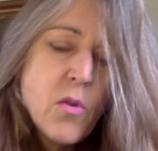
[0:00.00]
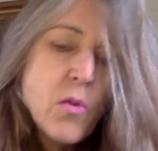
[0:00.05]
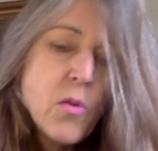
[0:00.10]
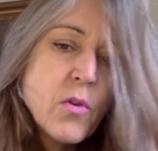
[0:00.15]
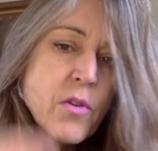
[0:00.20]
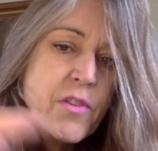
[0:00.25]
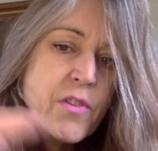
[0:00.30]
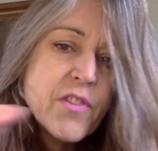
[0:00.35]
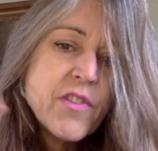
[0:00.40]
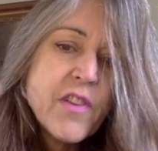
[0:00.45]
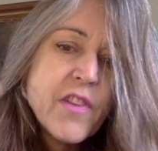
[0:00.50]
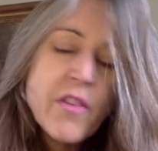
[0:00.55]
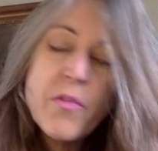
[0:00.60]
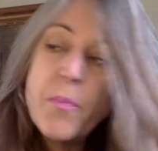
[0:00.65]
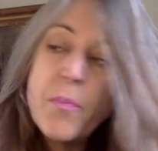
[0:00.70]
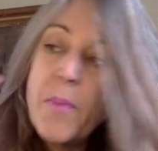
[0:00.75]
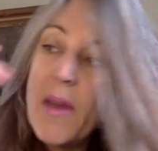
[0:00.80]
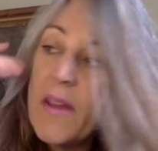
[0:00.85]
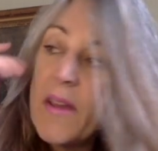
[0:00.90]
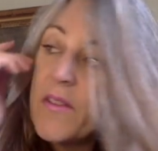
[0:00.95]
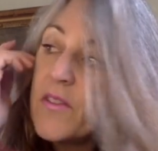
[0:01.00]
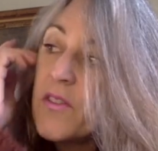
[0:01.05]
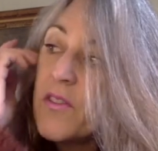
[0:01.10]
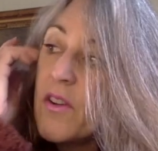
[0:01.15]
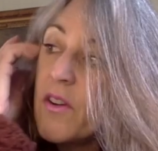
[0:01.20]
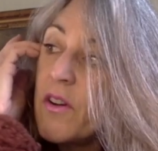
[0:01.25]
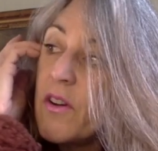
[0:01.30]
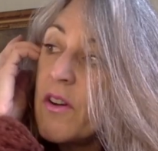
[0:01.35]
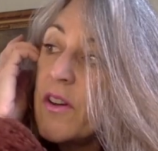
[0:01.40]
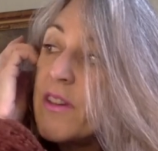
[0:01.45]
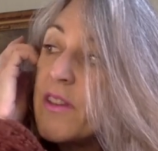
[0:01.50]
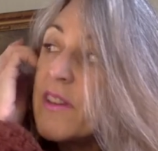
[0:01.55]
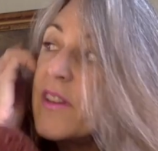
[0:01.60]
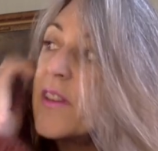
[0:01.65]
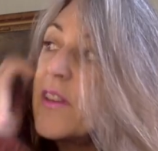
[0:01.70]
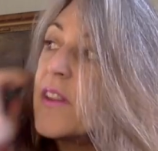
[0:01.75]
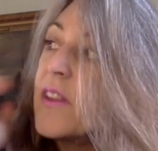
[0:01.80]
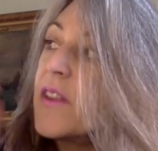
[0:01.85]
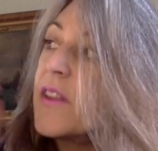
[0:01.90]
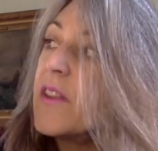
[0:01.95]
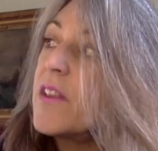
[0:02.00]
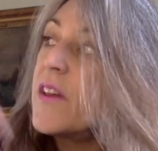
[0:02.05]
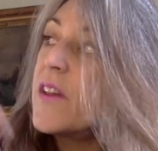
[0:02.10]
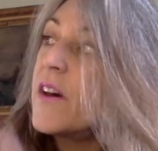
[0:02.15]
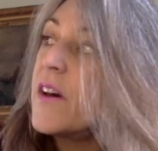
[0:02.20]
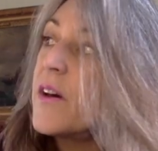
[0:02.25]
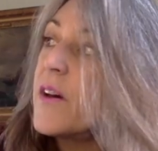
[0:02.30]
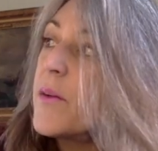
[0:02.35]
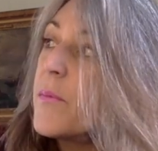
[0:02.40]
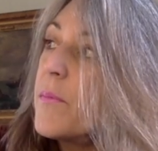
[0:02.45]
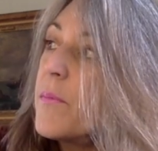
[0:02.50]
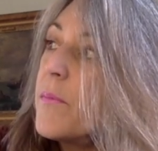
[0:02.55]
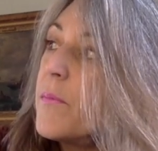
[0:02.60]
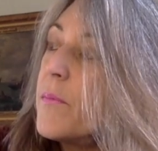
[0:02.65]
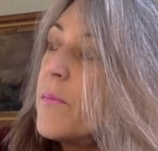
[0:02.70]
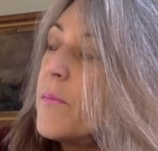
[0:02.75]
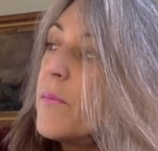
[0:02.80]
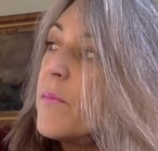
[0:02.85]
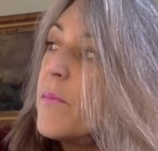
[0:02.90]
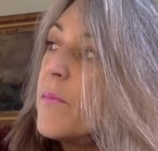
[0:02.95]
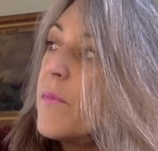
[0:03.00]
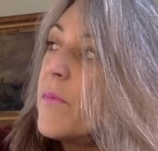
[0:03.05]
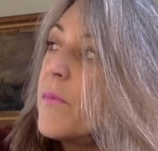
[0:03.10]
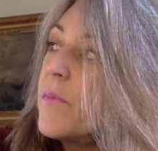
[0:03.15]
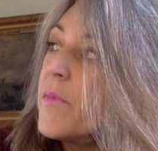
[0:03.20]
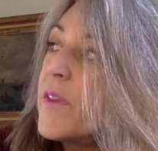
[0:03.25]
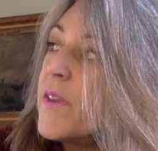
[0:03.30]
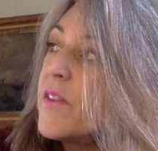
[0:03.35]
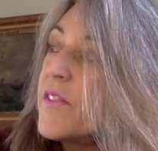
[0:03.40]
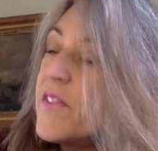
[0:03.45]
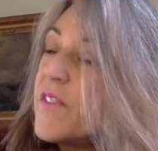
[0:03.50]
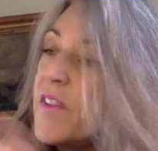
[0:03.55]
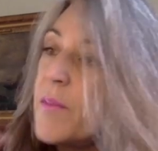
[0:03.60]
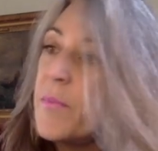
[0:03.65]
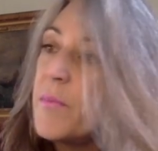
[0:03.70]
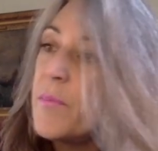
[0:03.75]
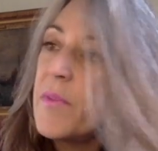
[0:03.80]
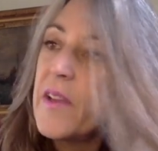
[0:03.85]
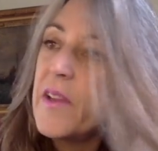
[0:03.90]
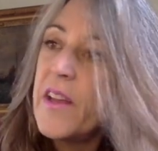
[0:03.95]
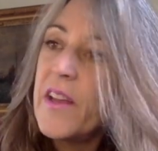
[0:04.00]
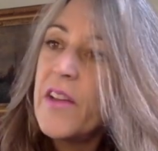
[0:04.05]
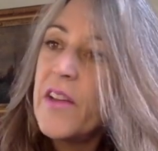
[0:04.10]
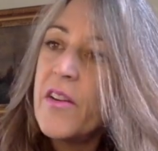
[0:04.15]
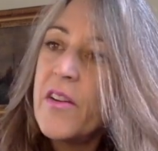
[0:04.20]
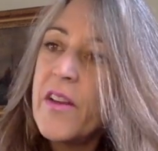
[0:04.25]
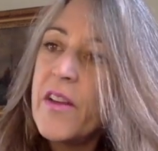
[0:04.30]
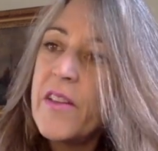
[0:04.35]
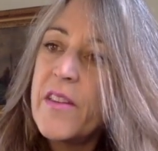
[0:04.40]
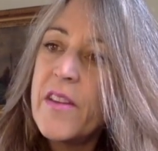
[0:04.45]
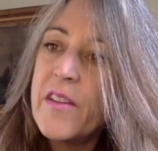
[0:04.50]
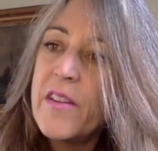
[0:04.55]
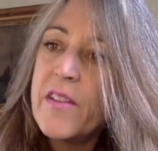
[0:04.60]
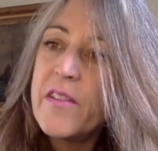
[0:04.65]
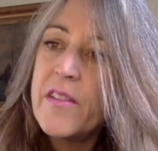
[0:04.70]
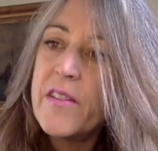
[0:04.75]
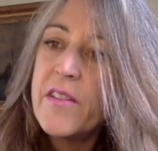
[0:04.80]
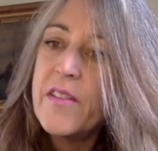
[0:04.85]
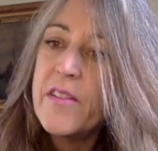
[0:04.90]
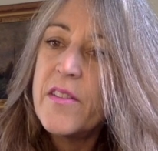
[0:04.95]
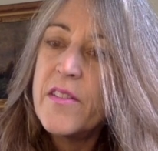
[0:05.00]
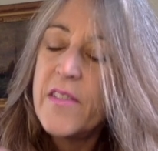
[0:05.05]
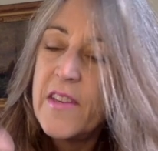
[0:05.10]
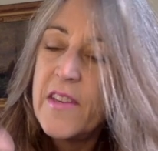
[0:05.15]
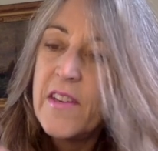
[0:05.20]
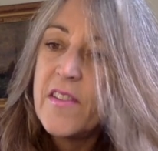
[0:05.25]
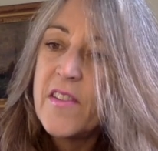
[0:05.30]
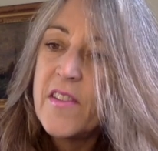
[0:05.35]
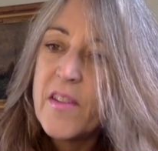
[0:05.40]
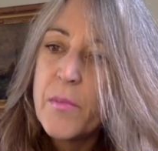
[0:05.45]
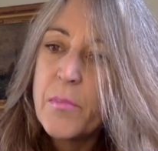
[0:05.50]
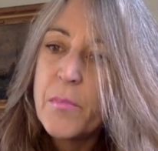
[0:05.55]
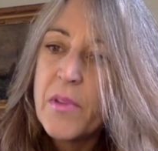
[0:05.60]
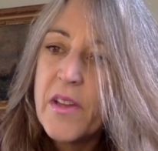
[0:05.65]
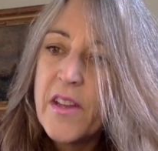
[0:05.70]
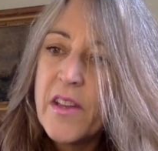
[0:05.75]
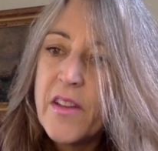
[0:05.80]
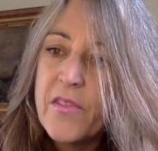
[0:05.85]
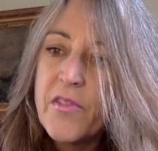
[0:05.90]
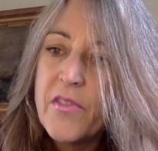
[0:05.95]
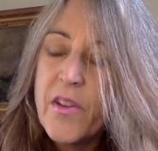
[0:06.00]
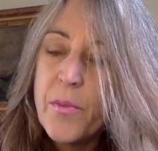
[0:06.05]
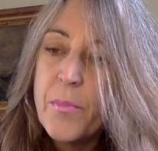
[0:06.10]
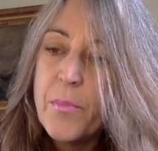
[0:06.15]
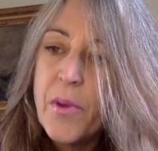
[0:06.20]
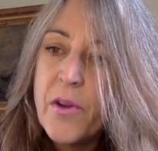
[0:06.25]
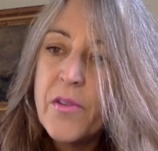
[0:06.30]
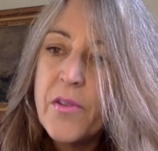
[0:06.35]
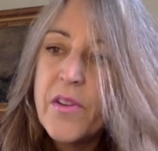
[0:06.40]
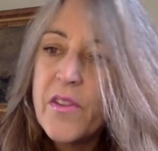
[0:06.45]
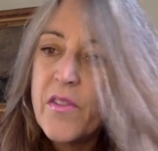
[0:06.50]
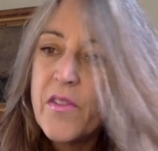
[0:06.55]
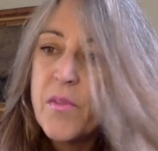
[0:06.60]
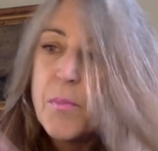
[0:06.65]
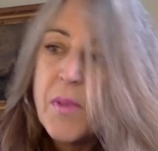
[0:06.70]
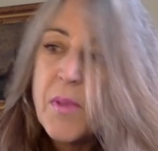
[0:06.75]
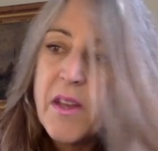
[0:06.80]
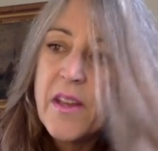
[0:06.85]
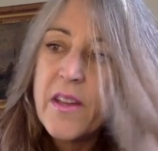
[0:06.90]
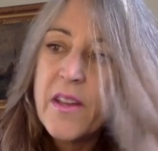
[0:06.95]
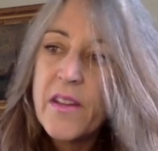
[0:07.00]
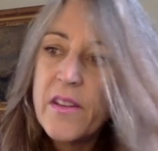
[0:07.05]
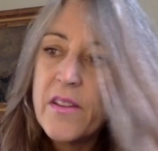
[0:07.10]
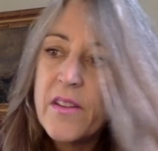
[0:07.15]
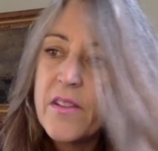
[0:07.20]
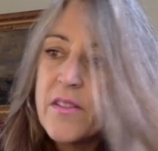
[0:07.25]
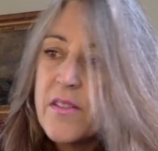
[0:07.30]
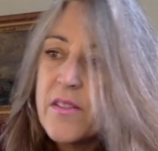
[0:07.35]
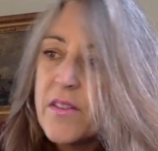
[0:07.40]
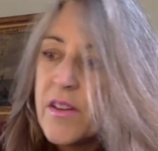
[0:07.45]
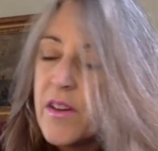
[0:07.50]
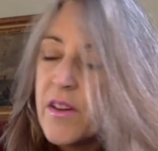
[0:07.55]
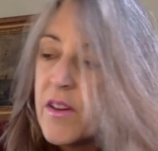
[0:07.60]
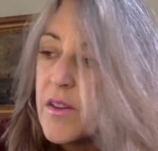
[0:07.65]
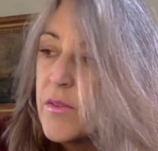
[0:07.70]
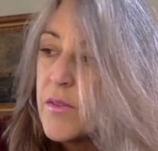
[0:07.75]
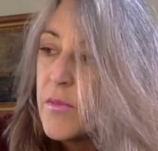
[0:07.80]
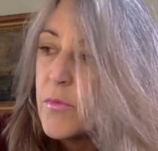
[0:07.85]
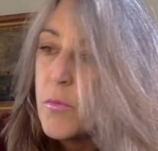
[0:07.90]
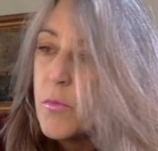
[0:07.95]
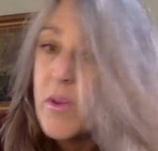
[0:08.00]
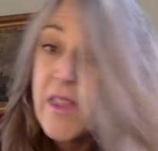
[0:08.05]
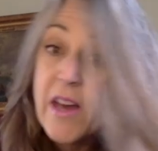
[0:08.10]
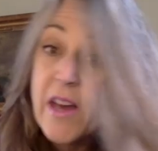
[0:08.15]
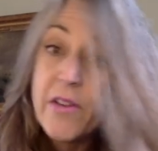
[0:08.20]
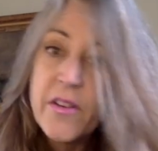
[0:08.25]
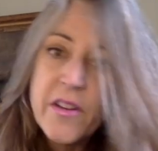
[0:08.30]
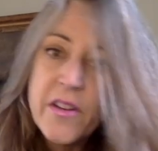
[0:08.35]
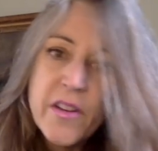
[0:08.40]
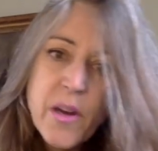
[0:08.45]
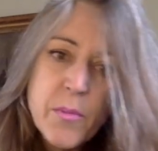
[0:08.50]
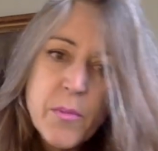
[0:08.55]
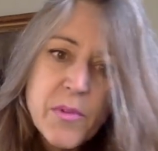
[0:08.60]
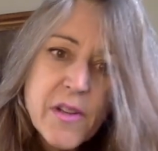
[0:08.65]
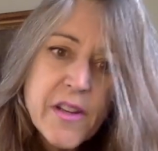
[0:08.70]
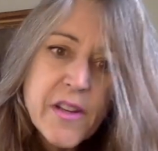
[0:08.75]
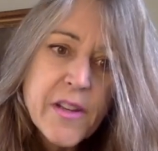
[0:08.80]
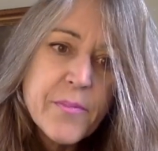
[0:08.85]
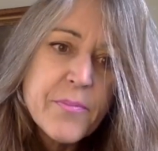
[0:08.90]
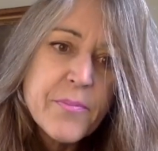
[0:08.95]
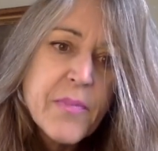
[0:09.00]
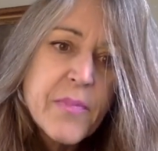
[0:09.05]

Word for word: or stuff based on um, the assembly and the deassembly of components being uh, without anomaly.